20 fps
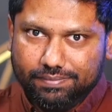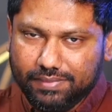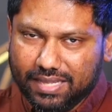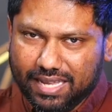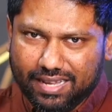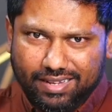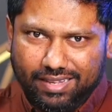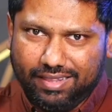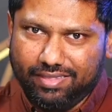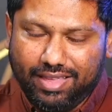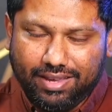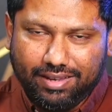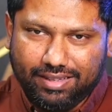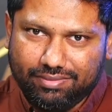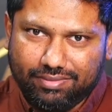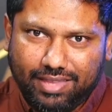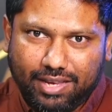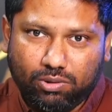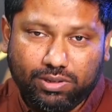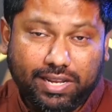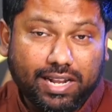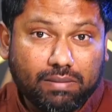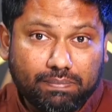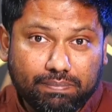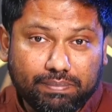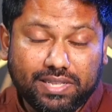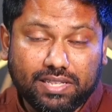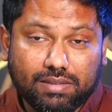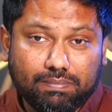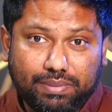they could get
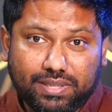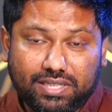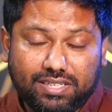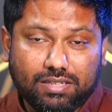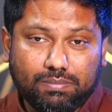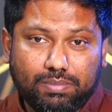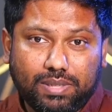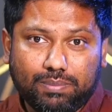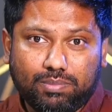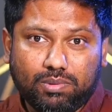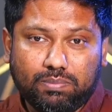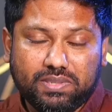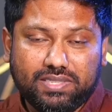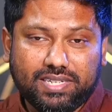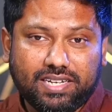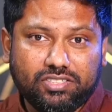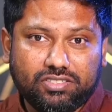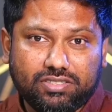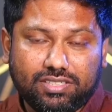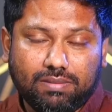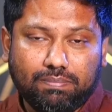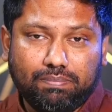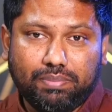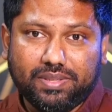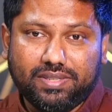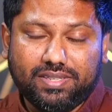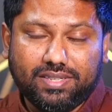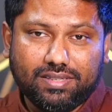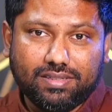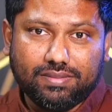1 billion people, potentially 1
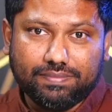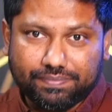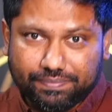billion